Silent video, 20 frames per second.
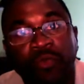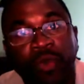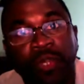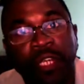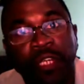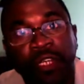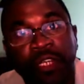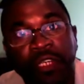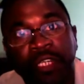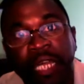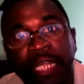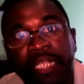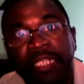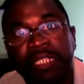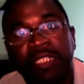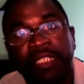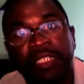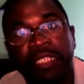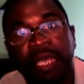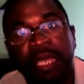want to look at
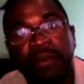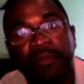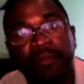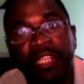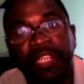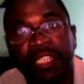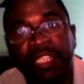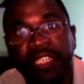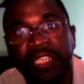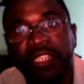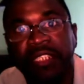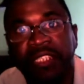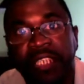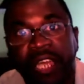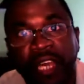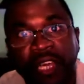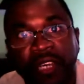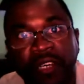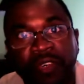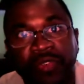some of the
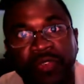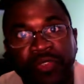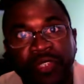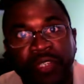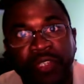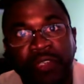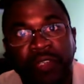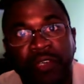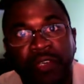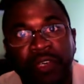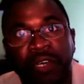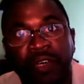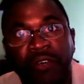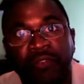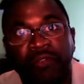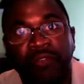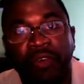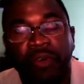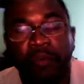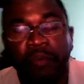details
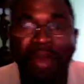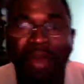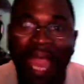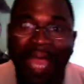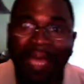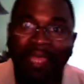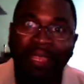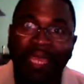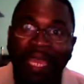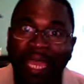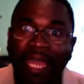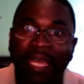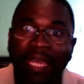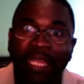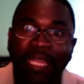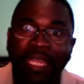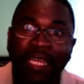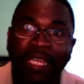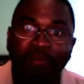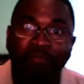of back
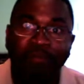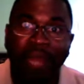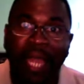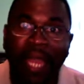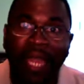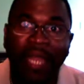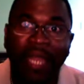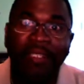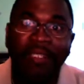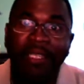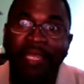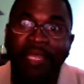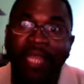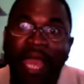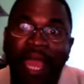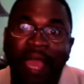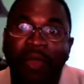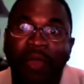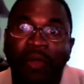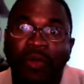then and compare it to
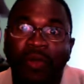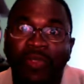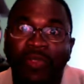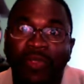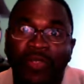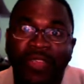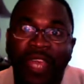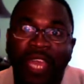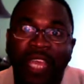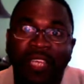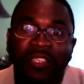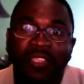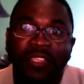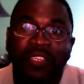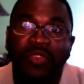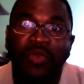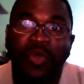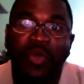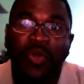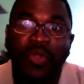now, the things that's
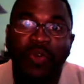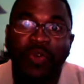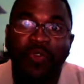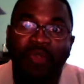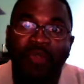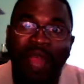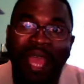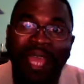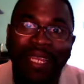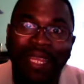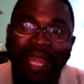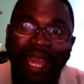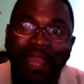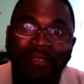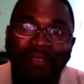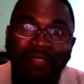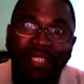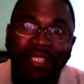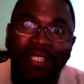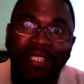going on right
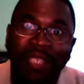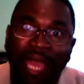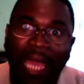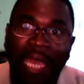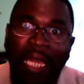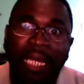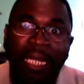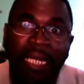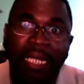now today,